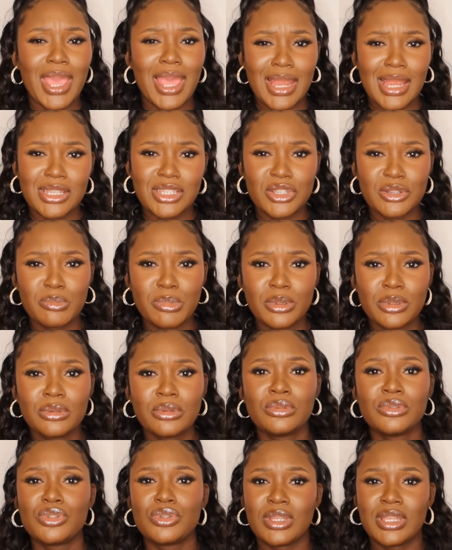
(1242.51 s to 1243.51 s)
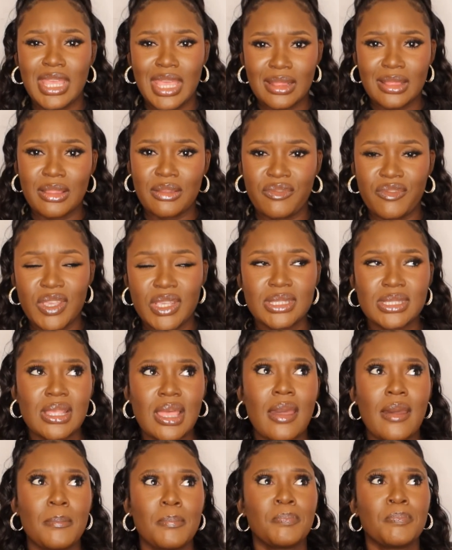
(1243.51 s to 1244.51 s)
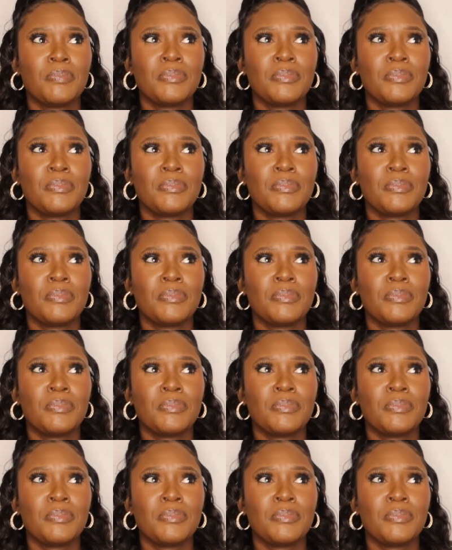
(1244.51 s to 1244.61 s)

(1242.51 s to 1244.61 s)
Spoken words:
eligible to get the visa.